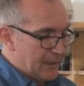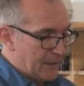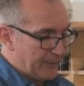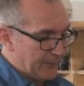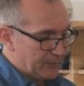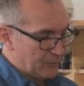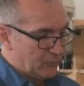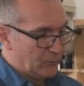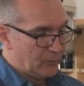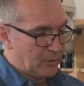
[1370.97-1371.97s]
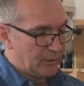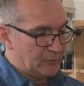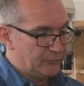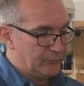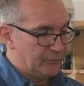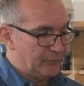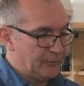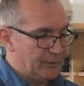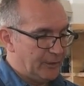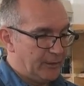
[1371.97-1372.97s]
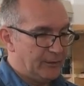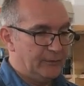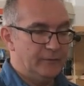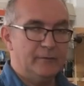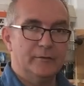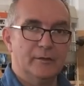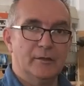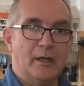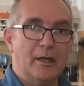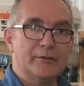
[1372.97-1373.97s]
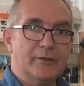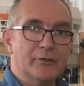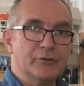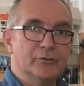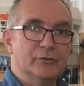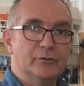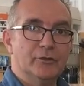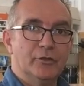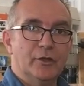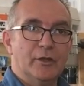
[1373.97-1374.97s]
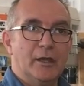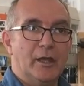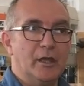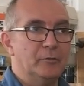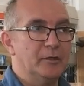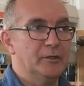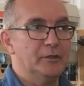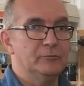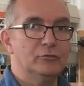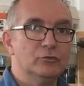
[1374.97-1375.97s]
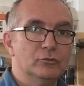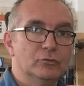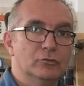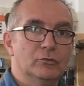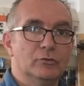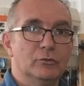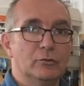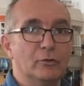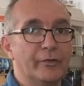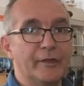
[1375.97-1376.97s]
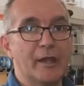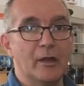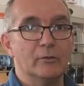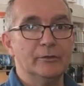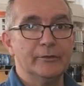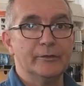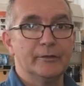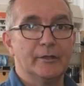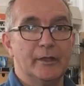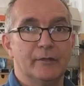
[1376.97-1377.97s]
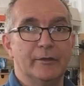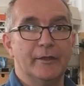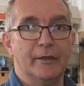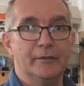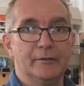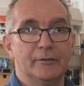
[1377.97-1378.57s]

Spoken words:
I think what I'm going to be doing is a session every 2 or 3 hours every day.